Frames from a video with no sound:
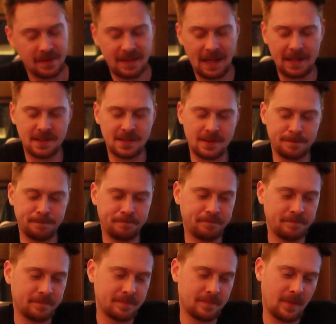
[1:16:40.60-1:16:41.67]
That's, That's
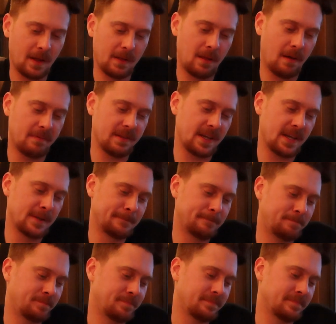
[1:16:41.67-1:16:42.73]
delicious. Lovely.
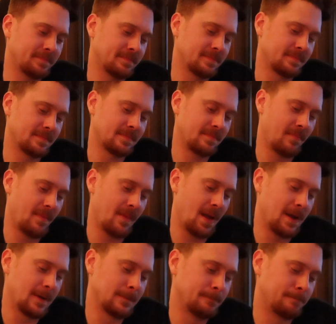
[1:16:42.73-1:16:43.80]

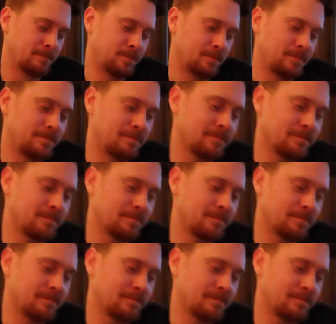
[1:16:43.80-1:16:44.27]
Lovely.